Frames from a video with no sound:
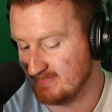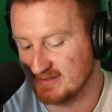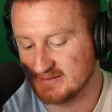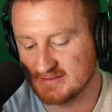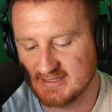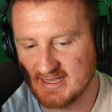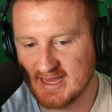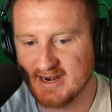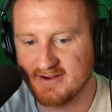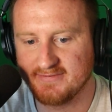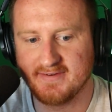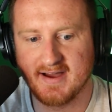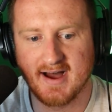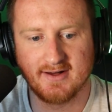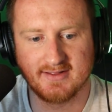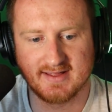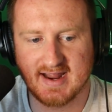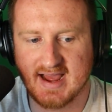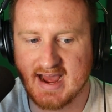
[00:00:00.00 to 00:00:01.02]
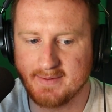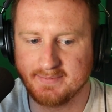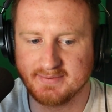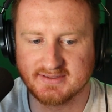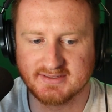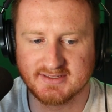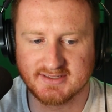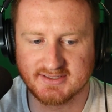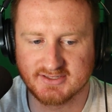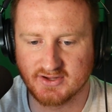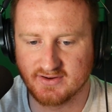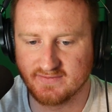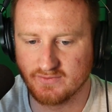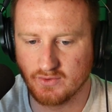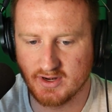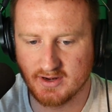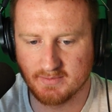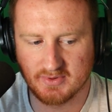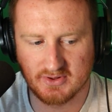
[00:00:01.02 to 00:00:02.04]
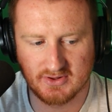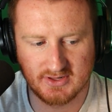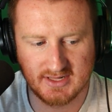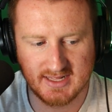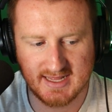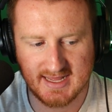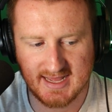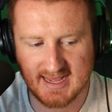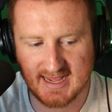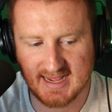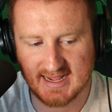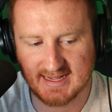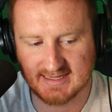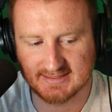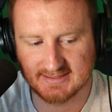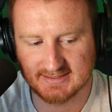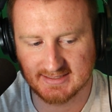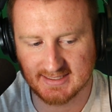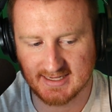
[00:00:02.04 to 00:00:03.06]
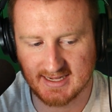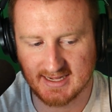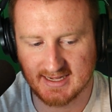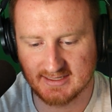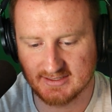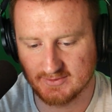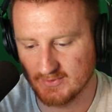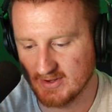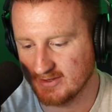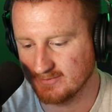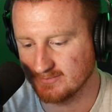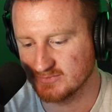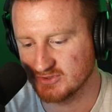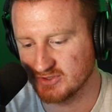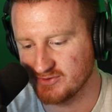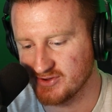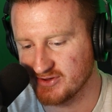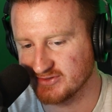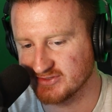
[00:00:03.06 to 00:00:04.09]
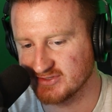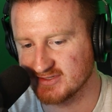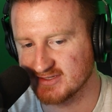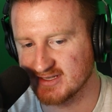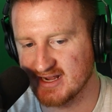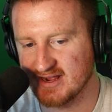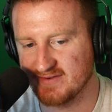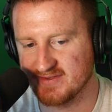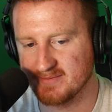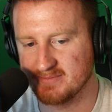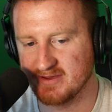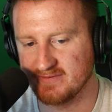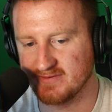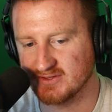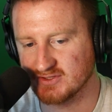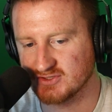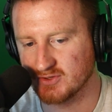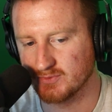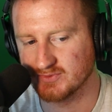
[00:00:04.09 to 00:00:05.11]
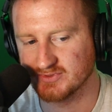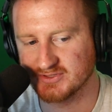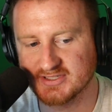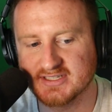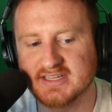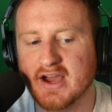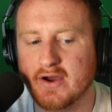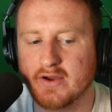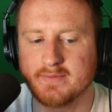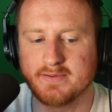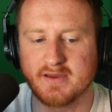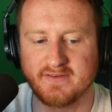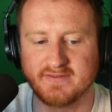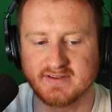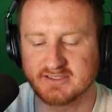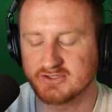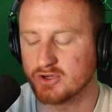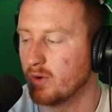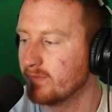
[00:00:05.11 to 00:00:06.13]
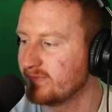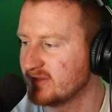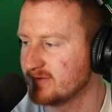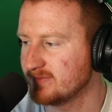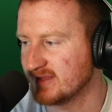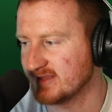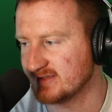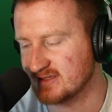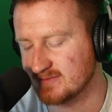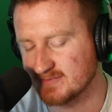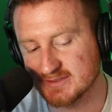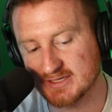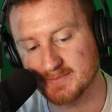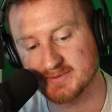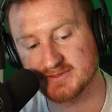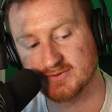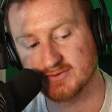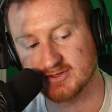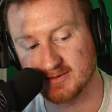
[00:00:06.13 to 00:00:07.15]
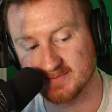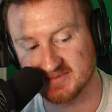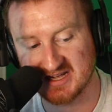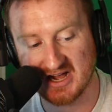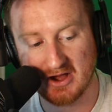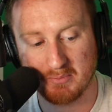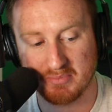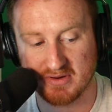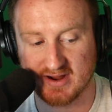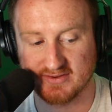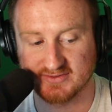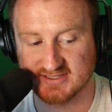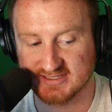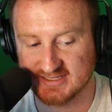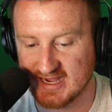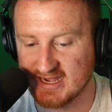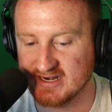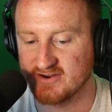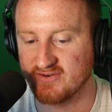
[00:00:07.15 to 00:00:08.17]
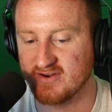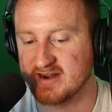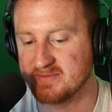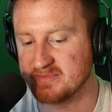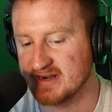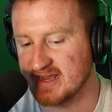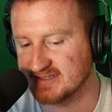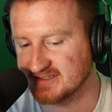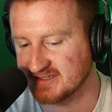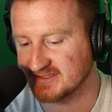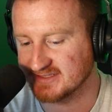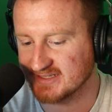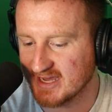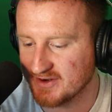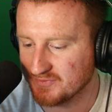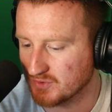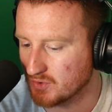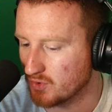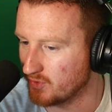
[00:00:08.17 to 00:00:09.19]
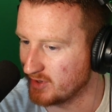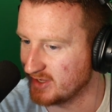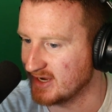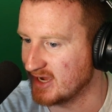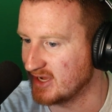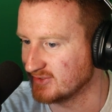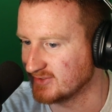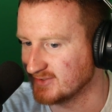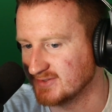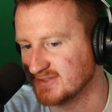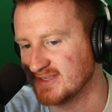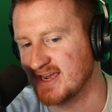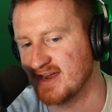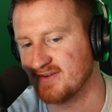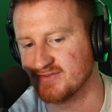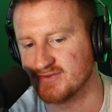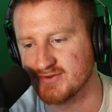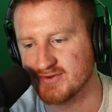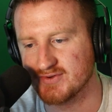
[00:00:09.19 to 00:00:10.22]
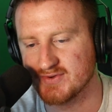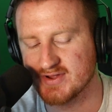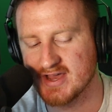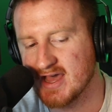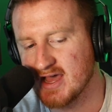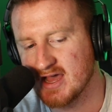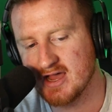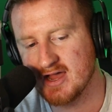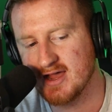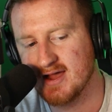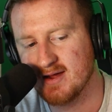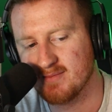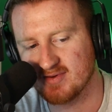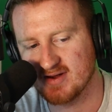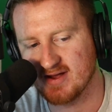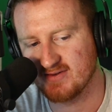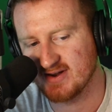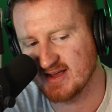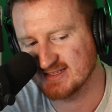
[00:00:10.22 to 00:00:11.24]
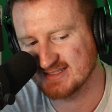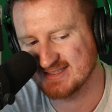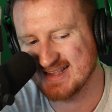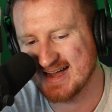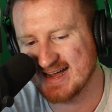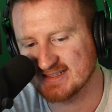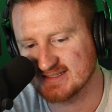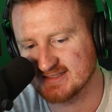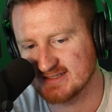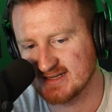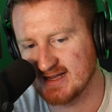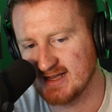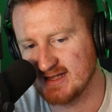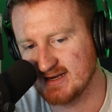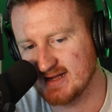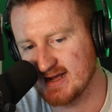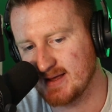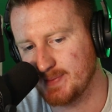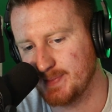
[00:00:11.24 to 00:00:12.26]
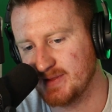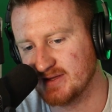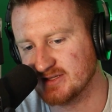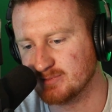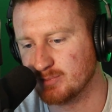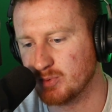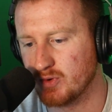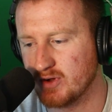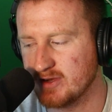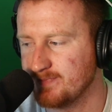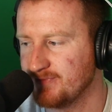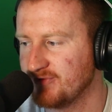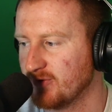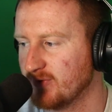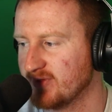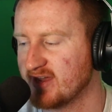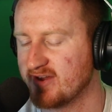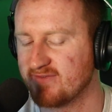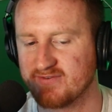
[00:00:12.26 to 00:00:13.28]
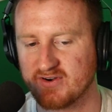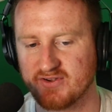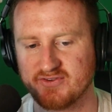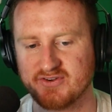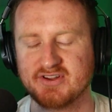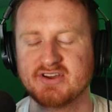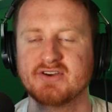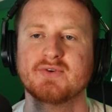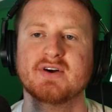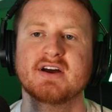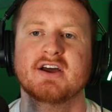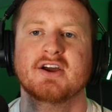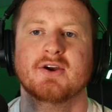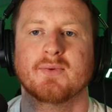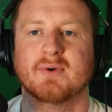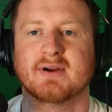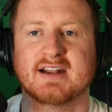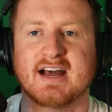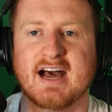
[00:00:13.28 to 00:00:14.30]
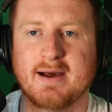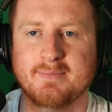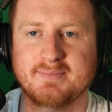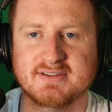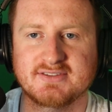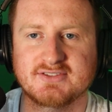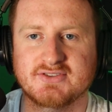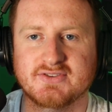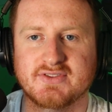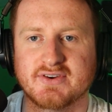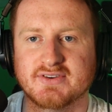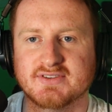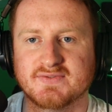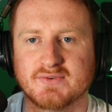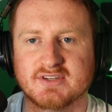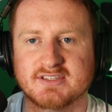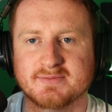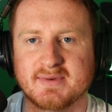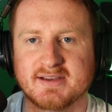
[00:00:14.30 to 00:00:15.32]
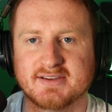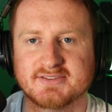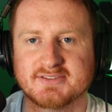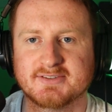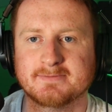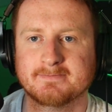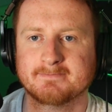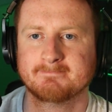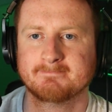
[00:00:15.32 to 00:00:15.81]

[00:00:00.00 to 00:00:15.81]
it's the NFL. It happens. It's unavoidable. And, Joe Douglas is going to have to pivot. So we'll see how he pivots. Hopefully by the time this episode comes out, Brown signed already. But as I said, recording on Tuesday afternoon, Brown has not signed at this point. So without further ado, we're going to hop into those voicemails.